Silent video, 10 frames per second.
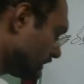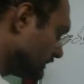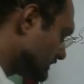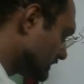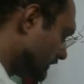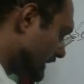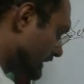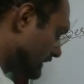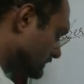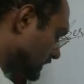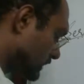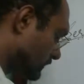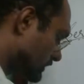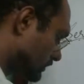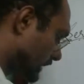this V is
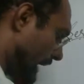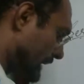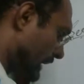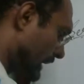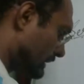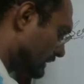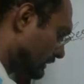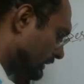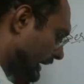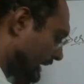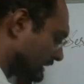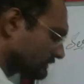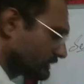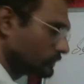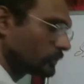equal to IR
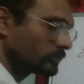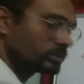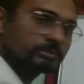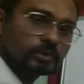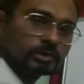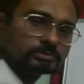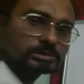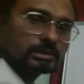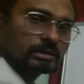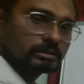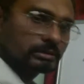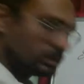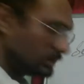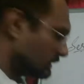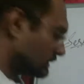as we know from Ohm's law.
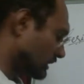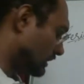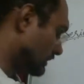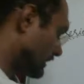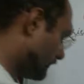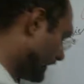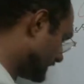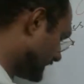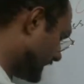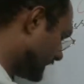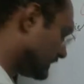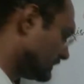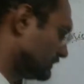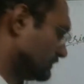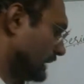Now if I take
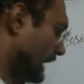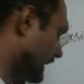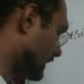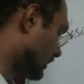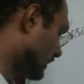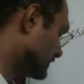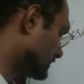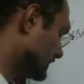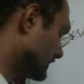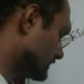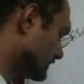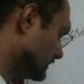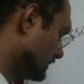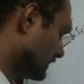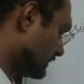I constant,
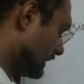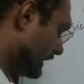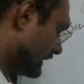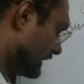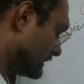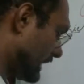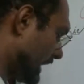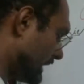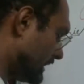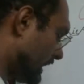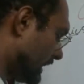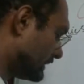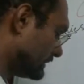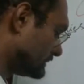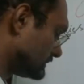I get
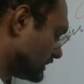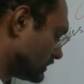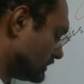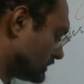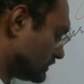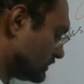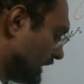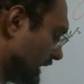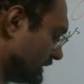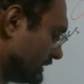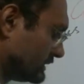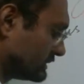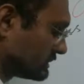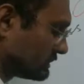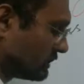IR is equal to I
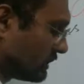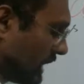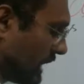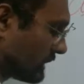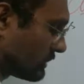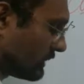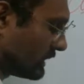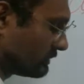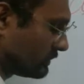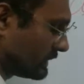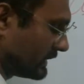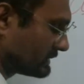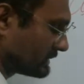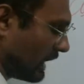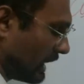into R1
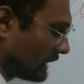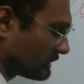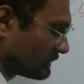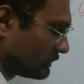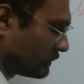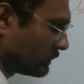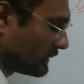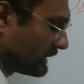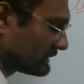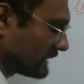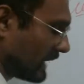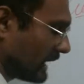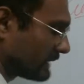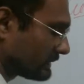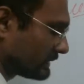plus R2 plus
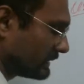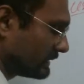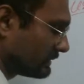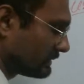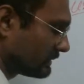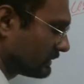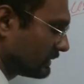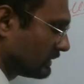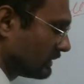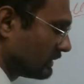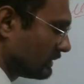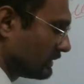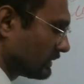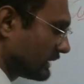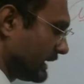R3.
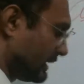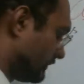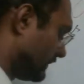Okay,